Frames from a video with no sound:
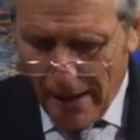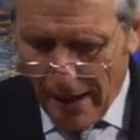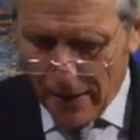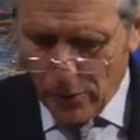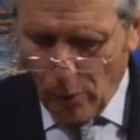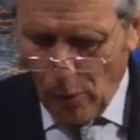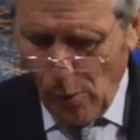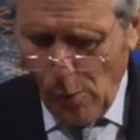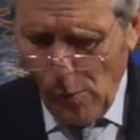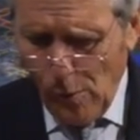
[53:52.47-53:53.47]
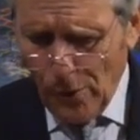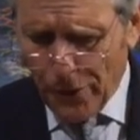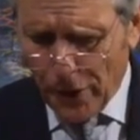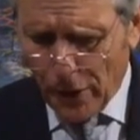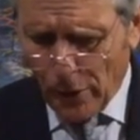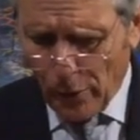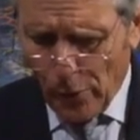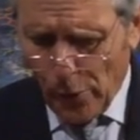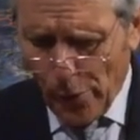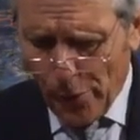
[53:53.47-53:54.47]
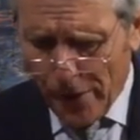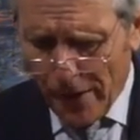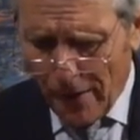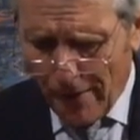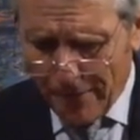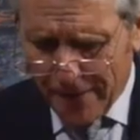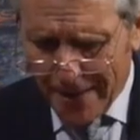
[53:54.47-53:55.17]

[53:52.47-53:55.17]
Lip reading: and all the glory of